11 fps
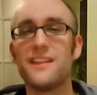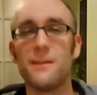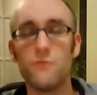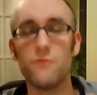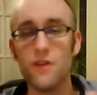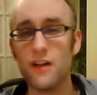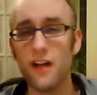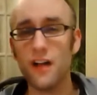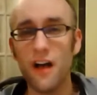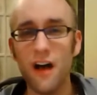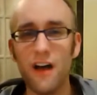They work
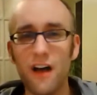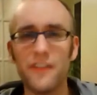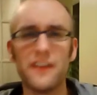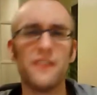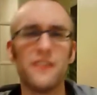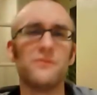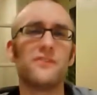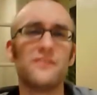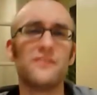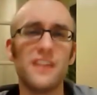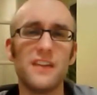hard. They don't
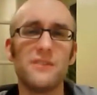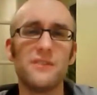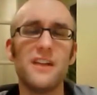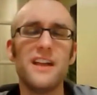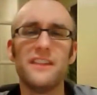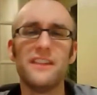steal.